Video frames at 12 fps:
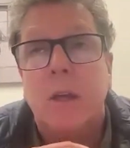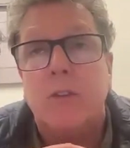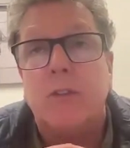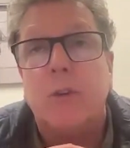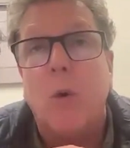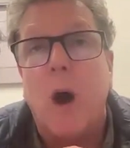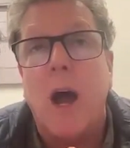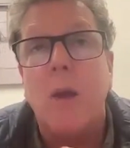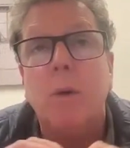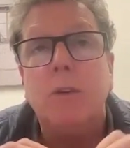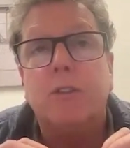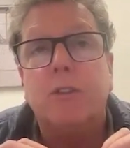So I
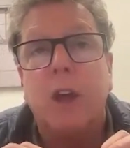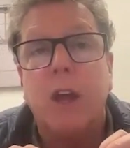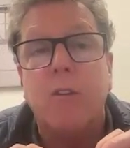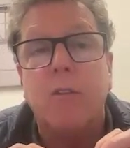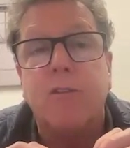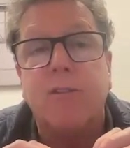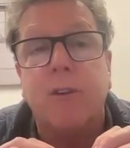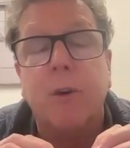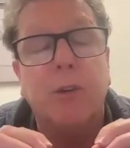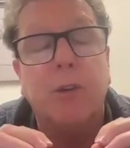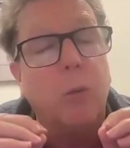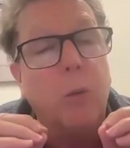would say
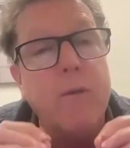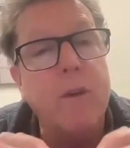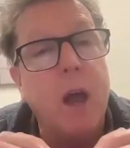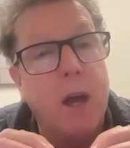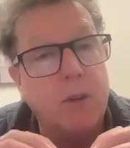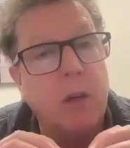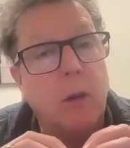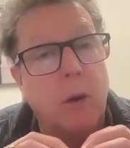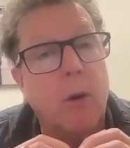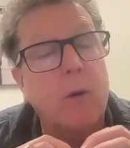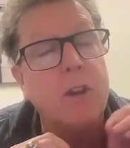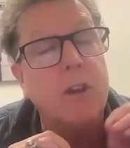first, we've got to
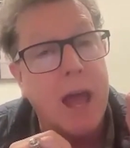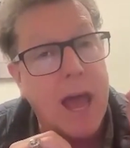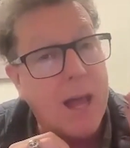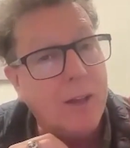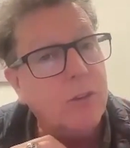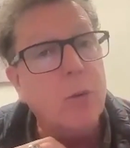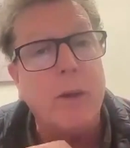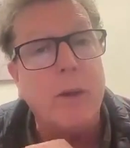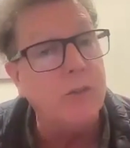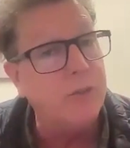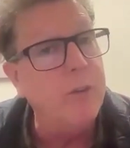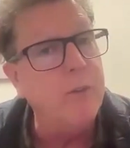learn to ask
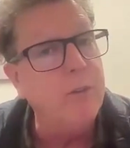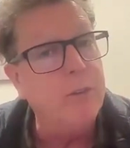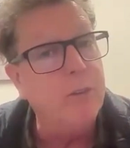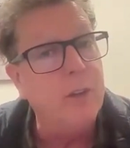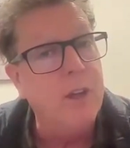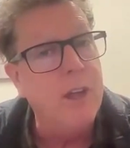questions.